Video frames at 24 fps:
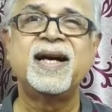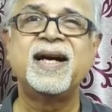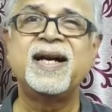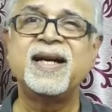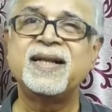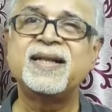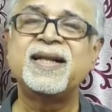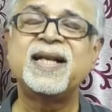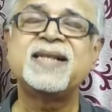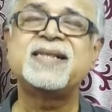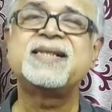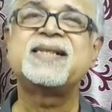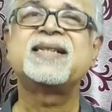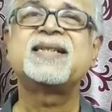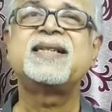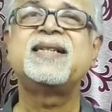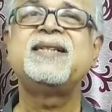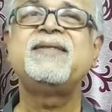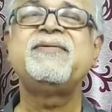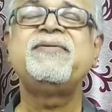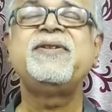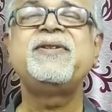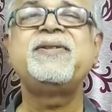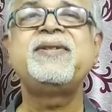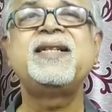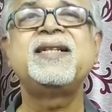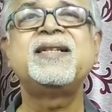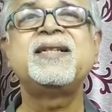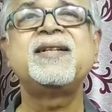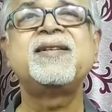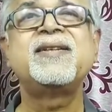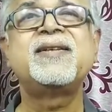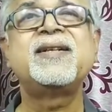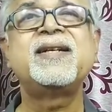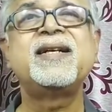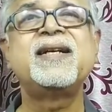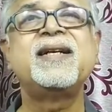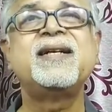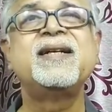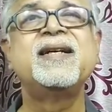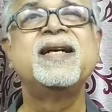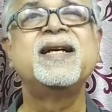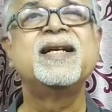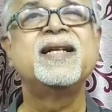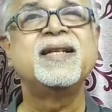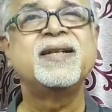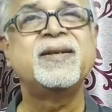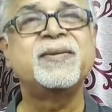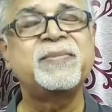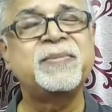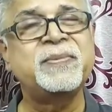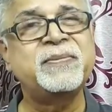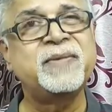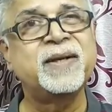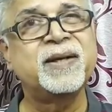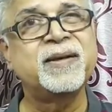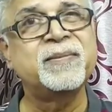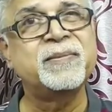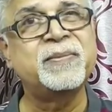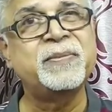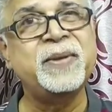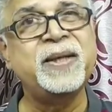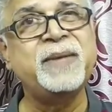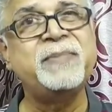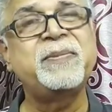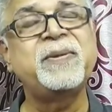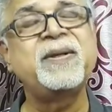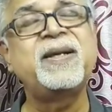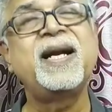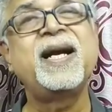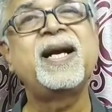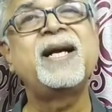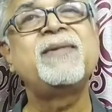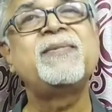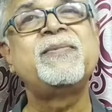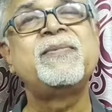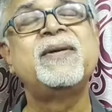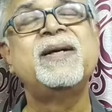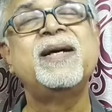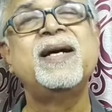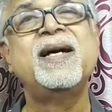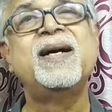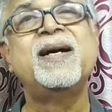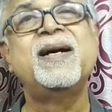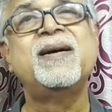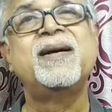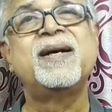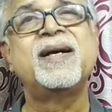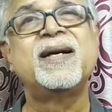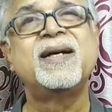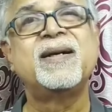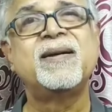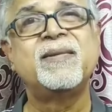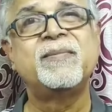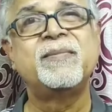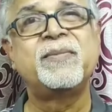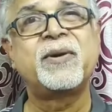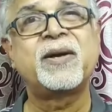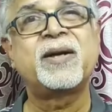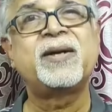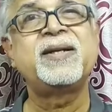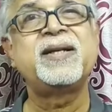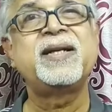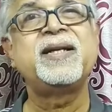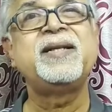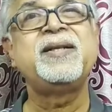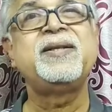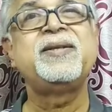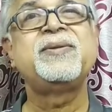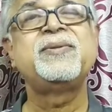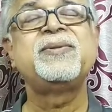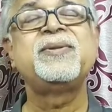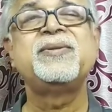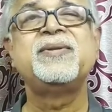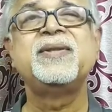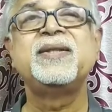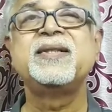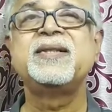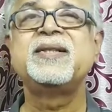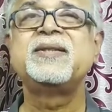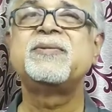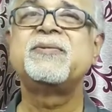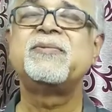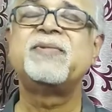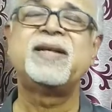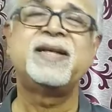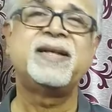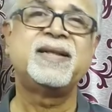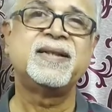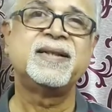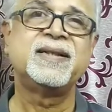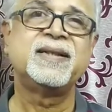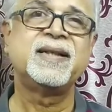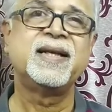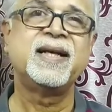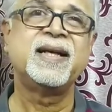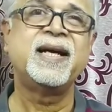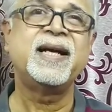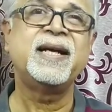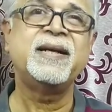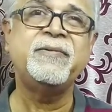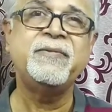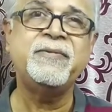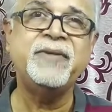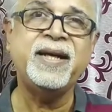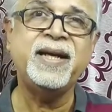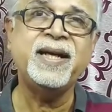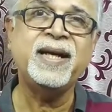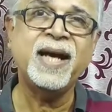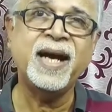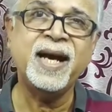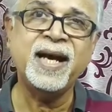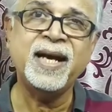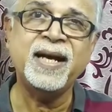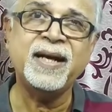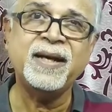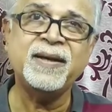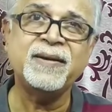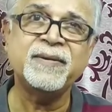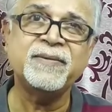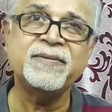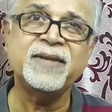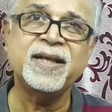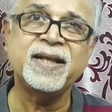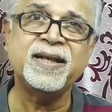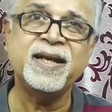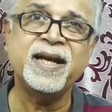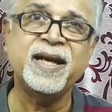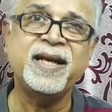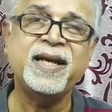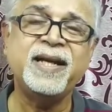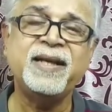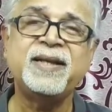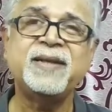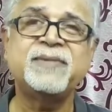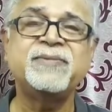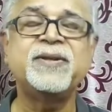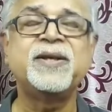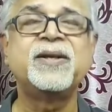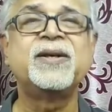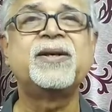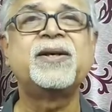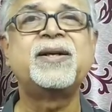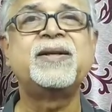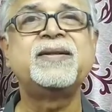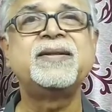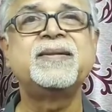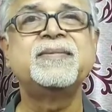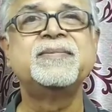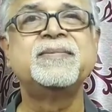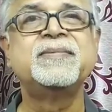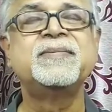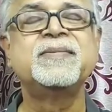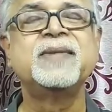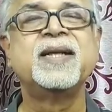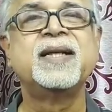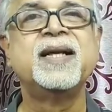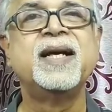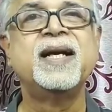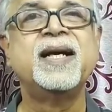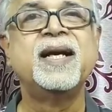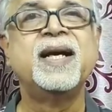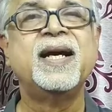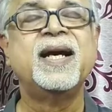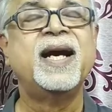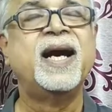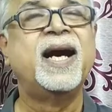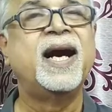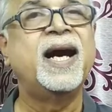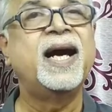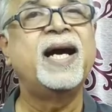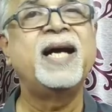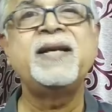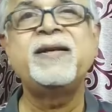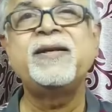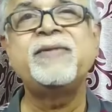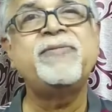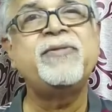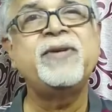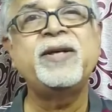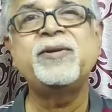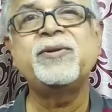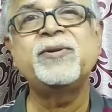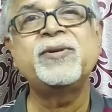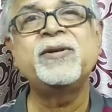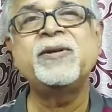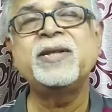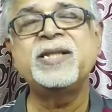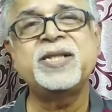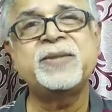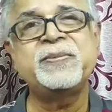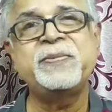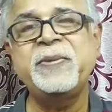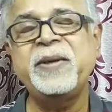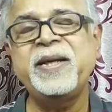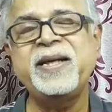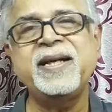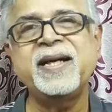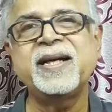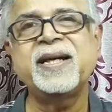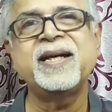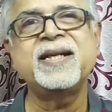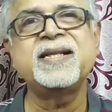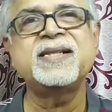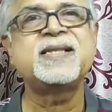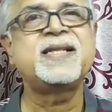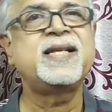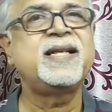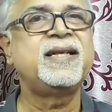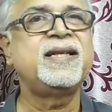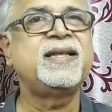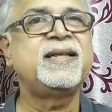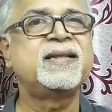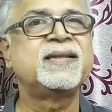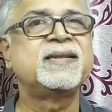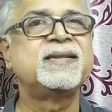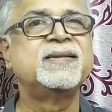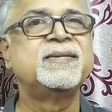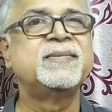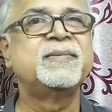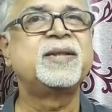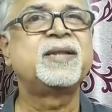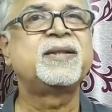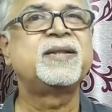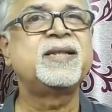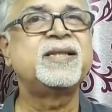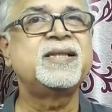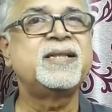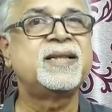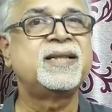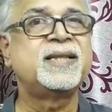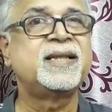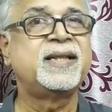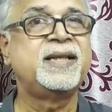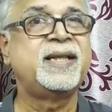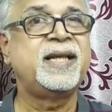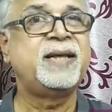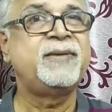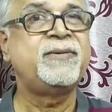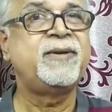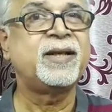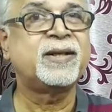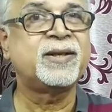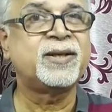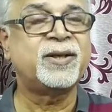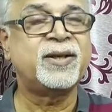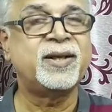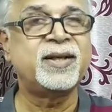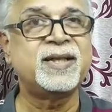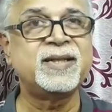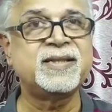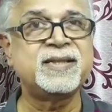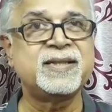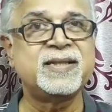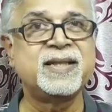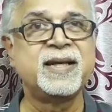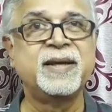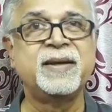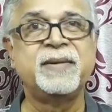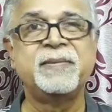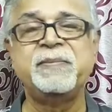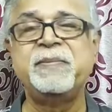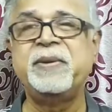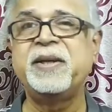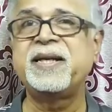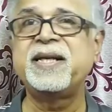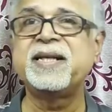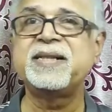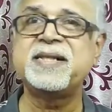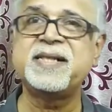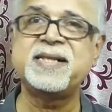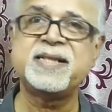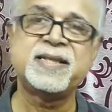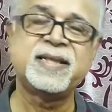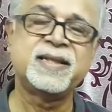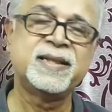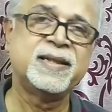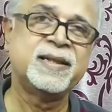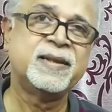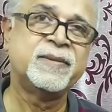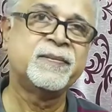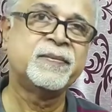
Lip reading: And that's the confusion God, people have brought into this world. And we have the light of God. And if we don't speak against it, because they will call us bigots,